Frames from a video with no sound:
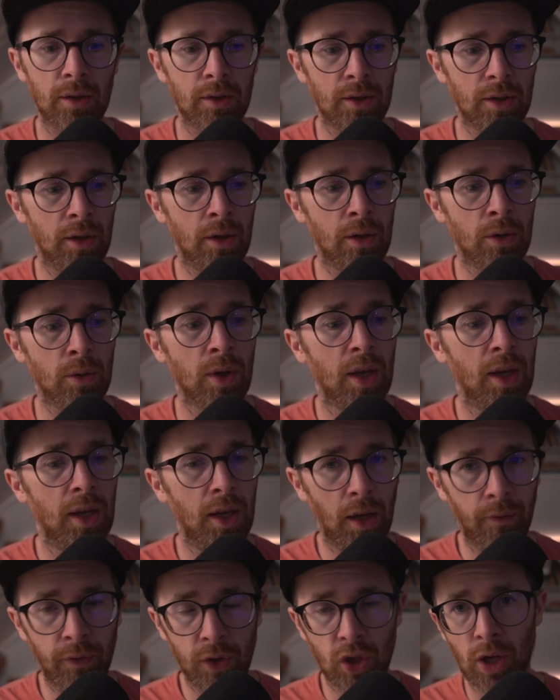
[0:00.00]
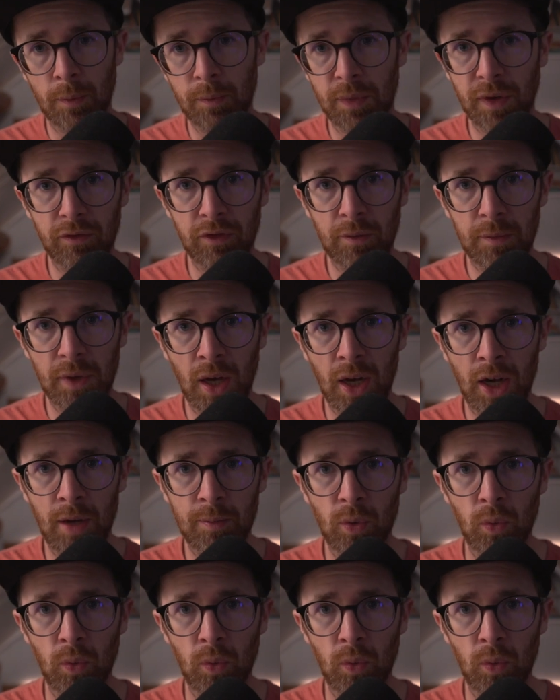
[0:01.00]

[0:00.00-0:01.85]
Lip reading: So if you're jumping from the harbour